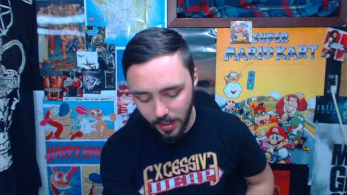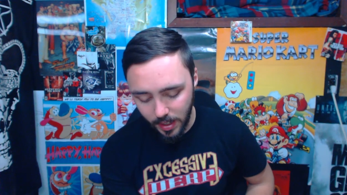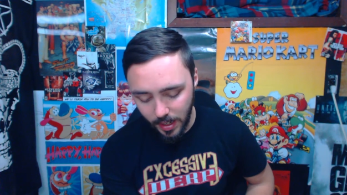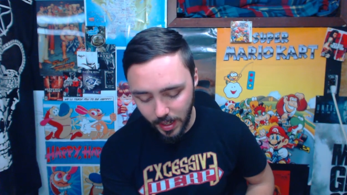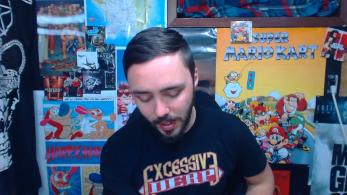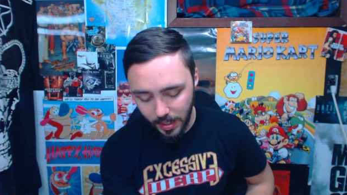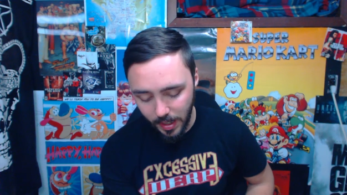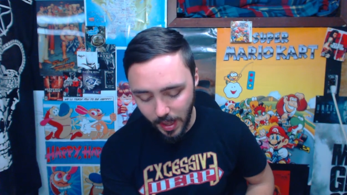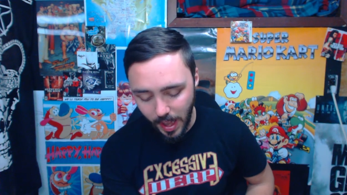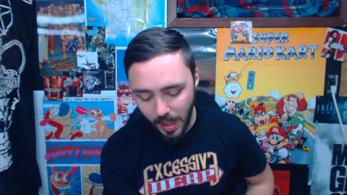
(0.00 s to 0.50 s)

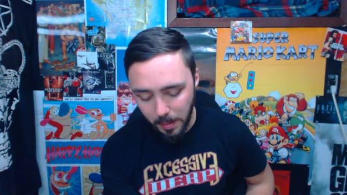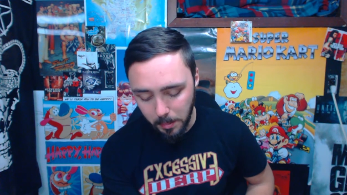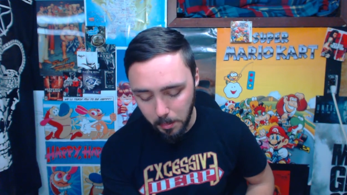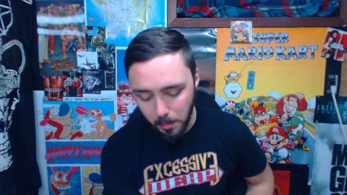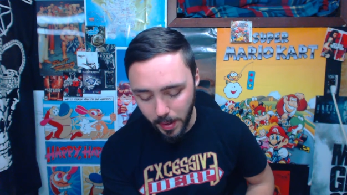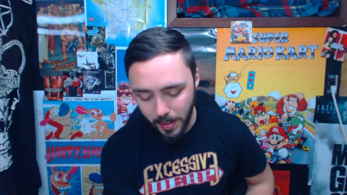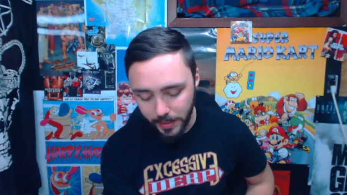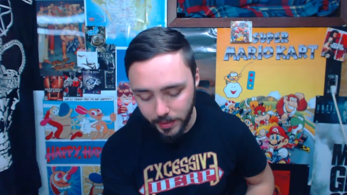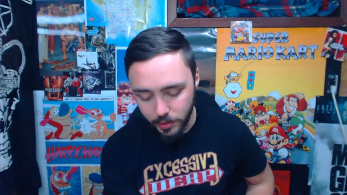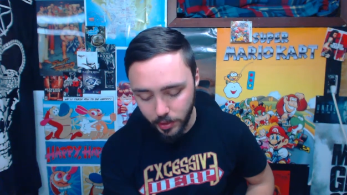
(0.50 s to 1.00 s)
I
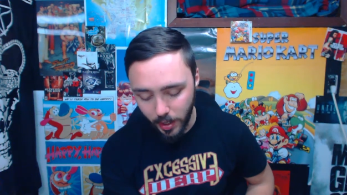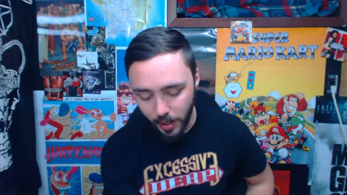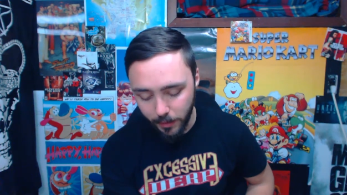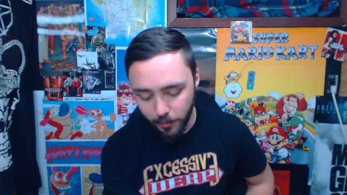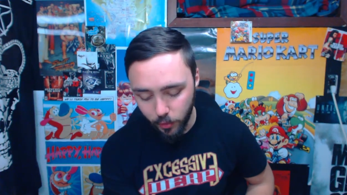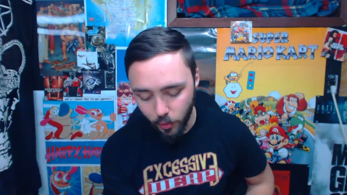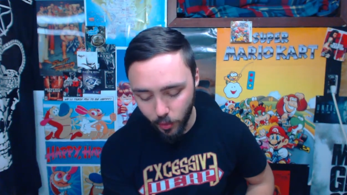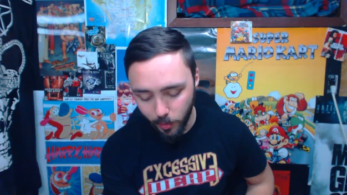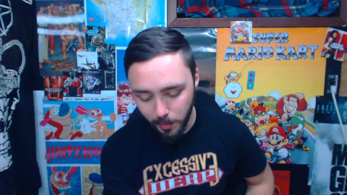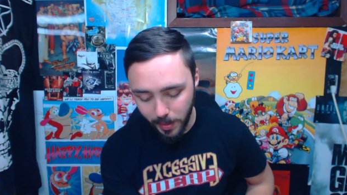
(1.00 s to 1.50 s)
might try
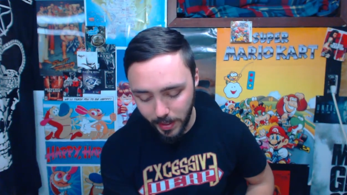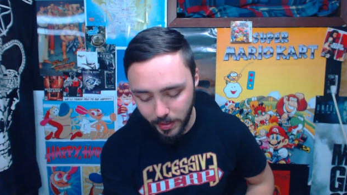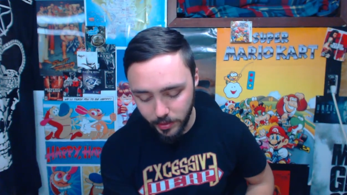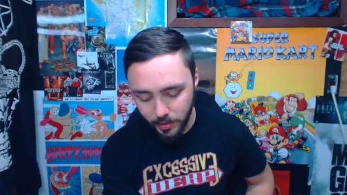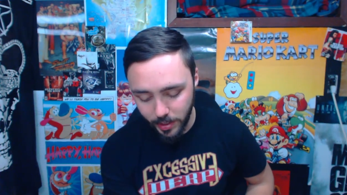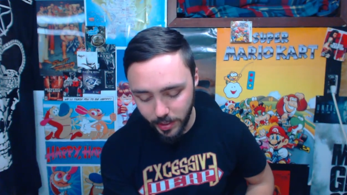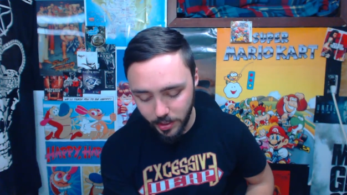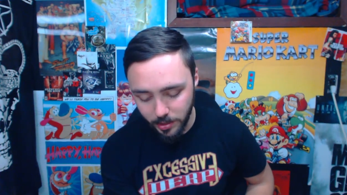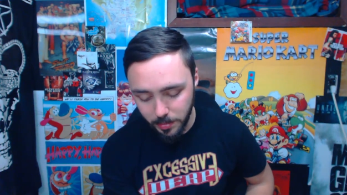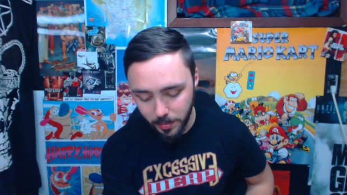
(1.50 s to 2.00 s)
format
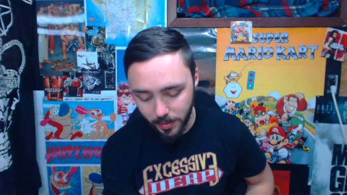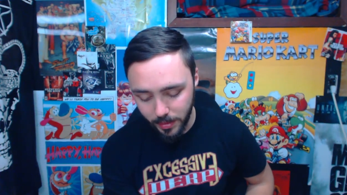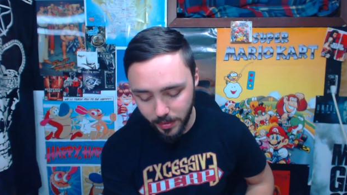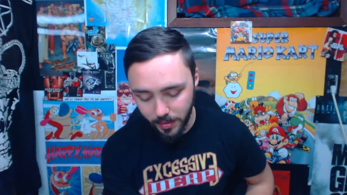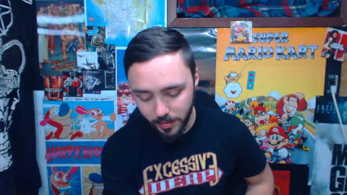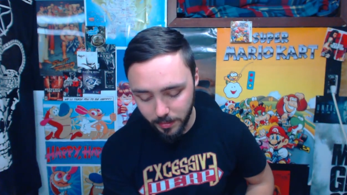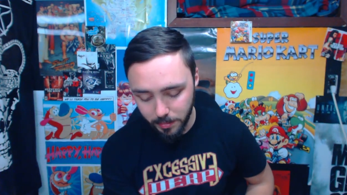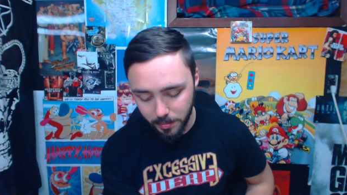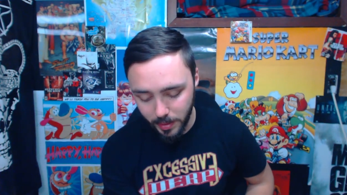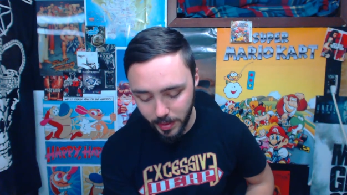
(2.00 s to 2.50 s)
change,
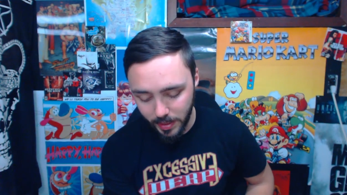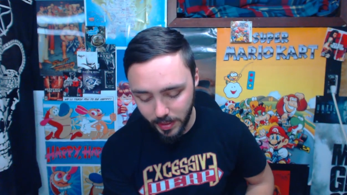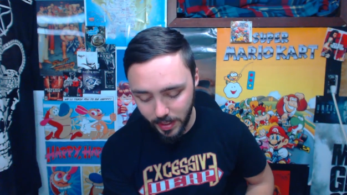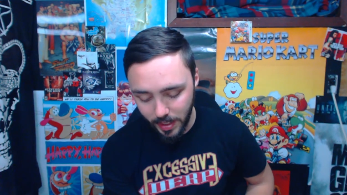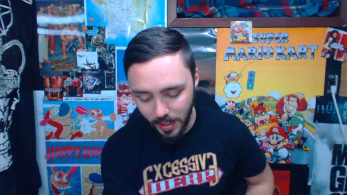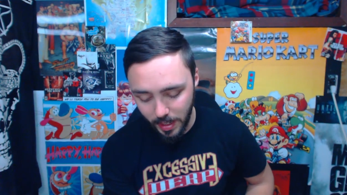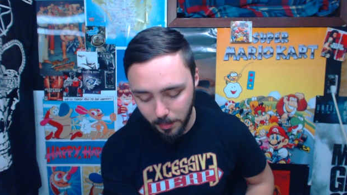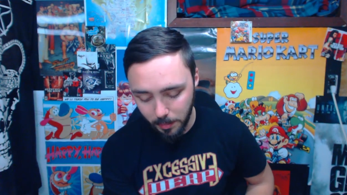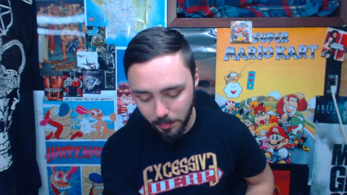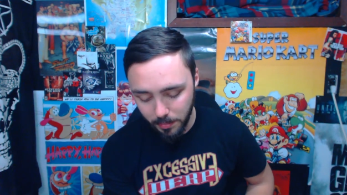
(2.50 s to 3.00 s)
but
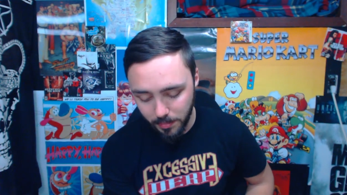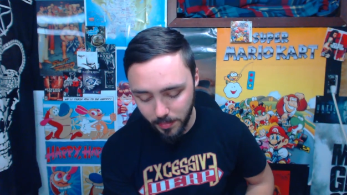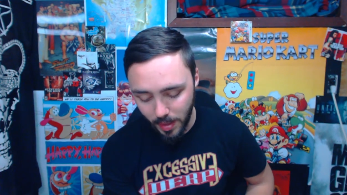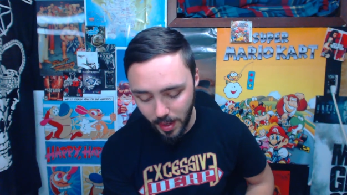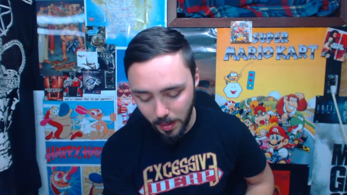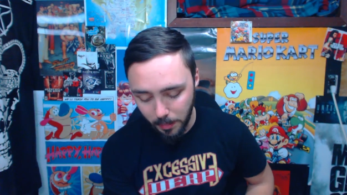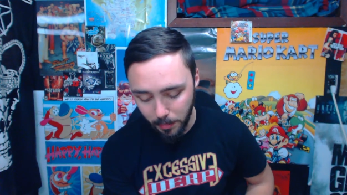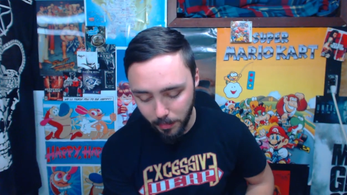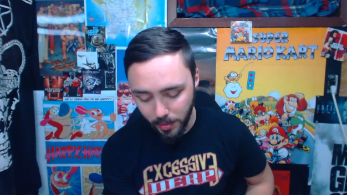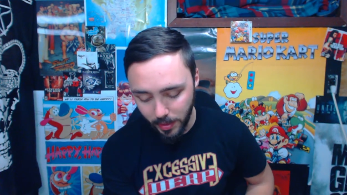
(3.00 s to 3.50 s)

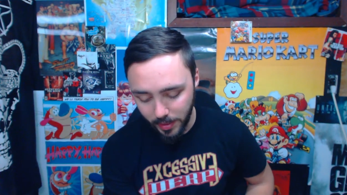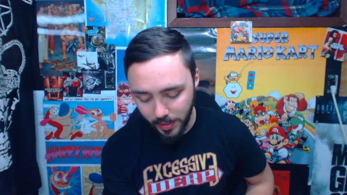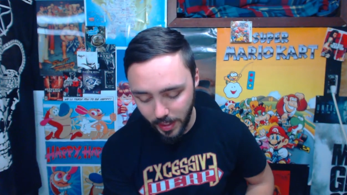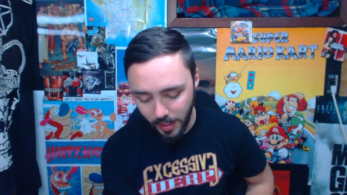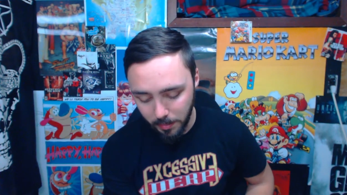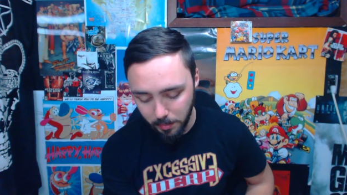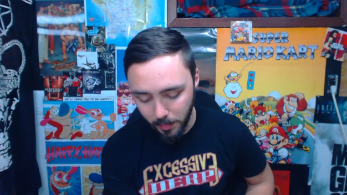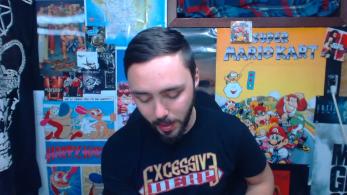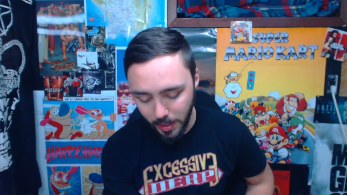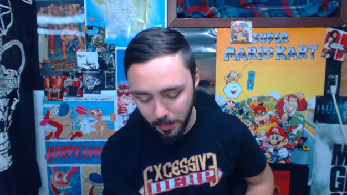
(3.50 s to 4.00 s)
I'm
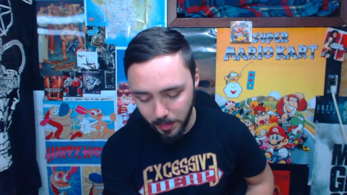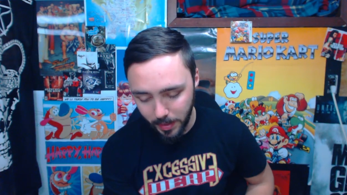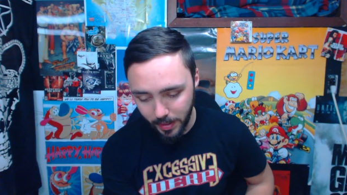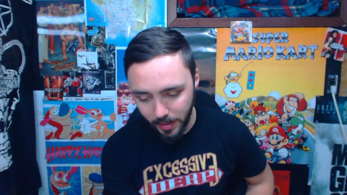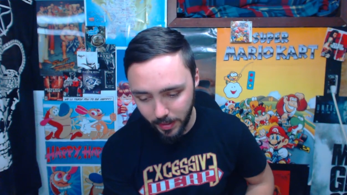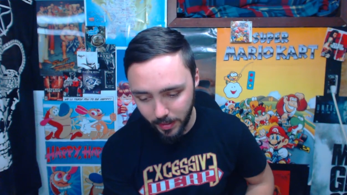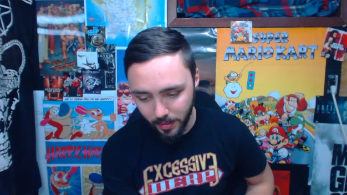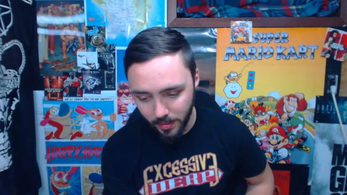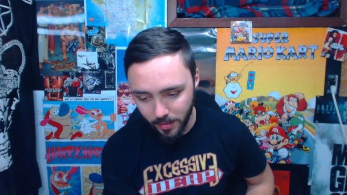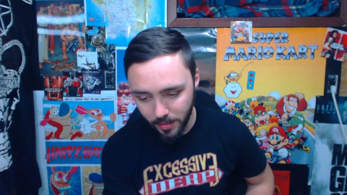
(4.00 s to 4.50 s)
thinking
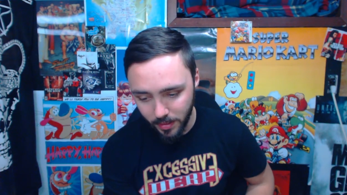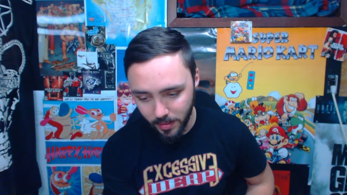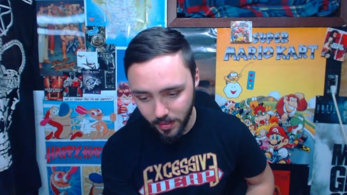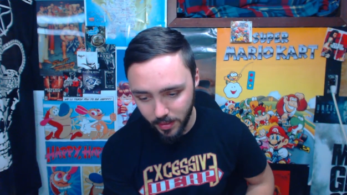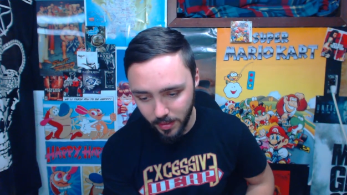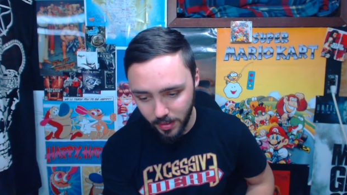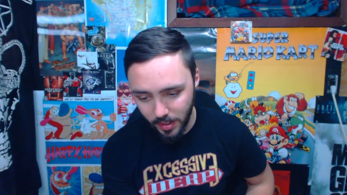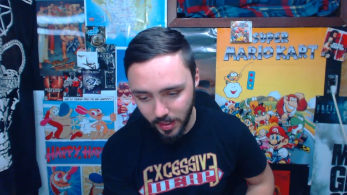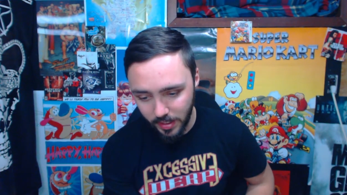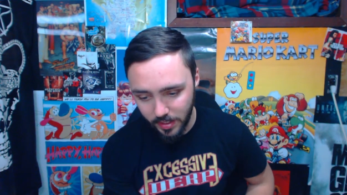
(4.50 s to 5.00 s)
maybe
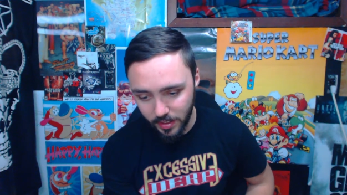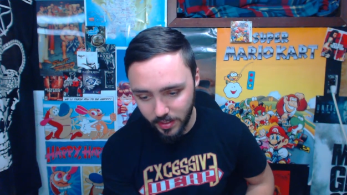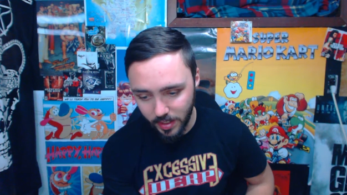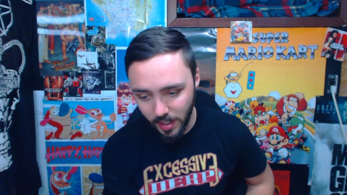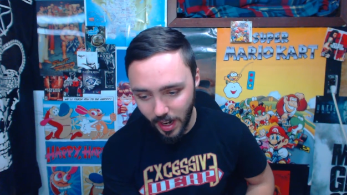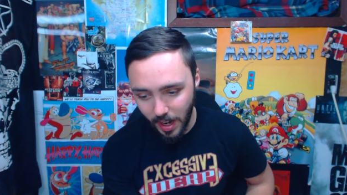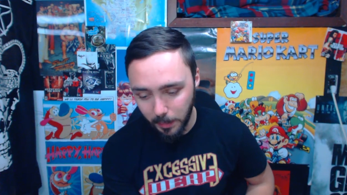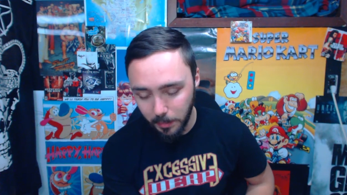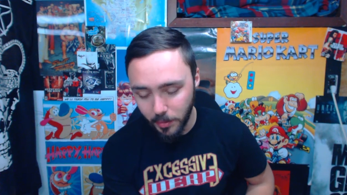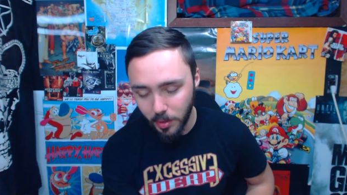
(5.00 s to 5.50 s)
it's
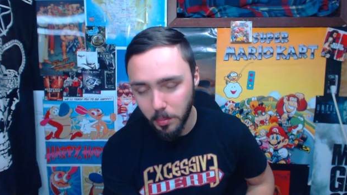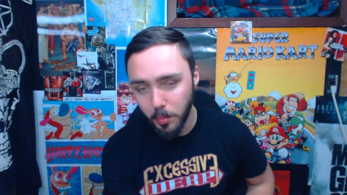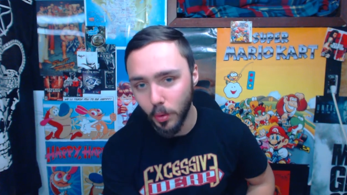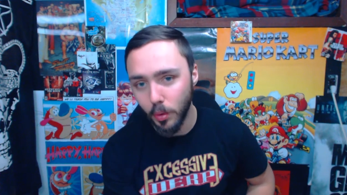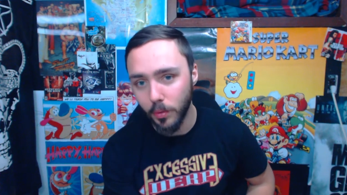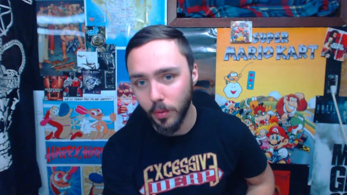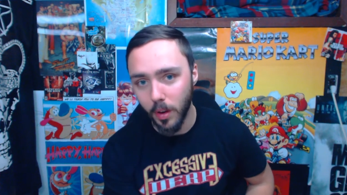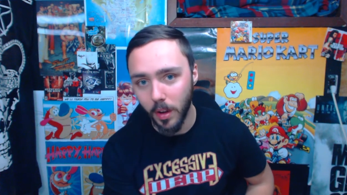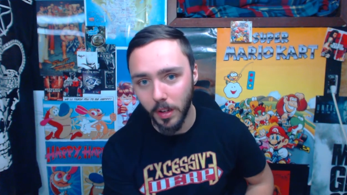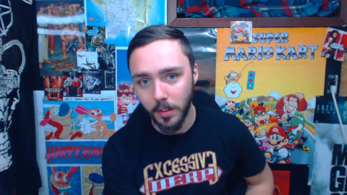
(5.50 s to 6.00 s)
time to
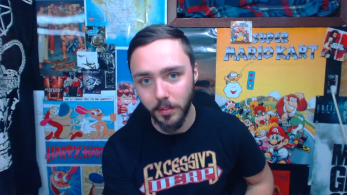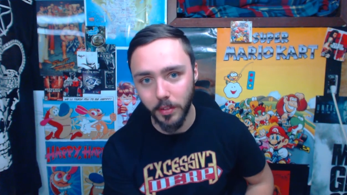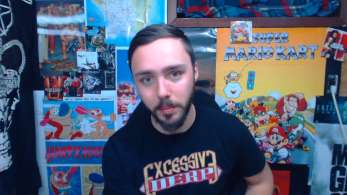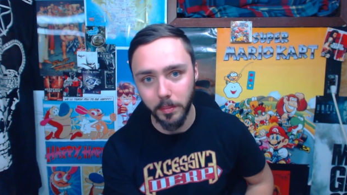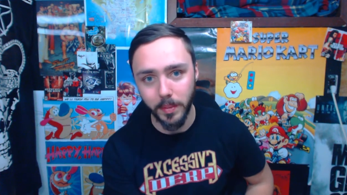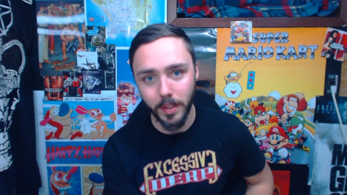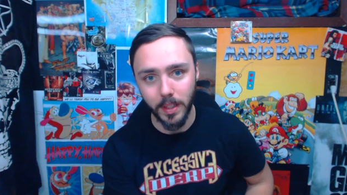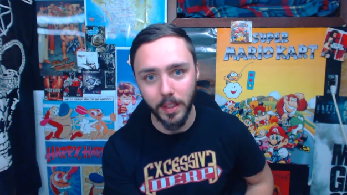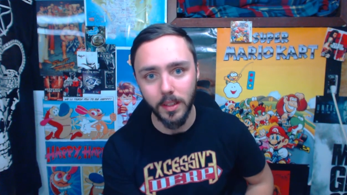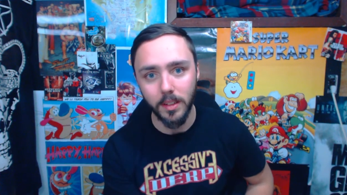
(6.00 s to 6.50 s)
move on
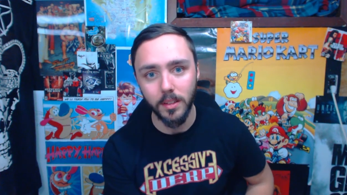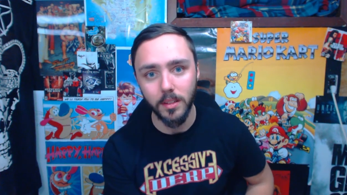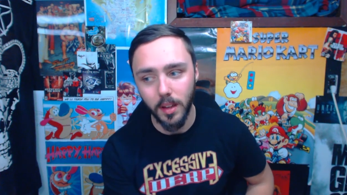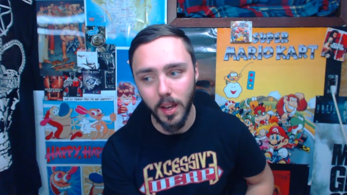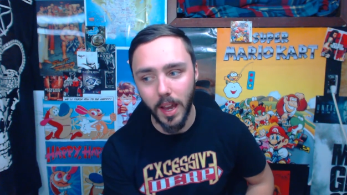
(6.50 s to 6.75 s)
from that.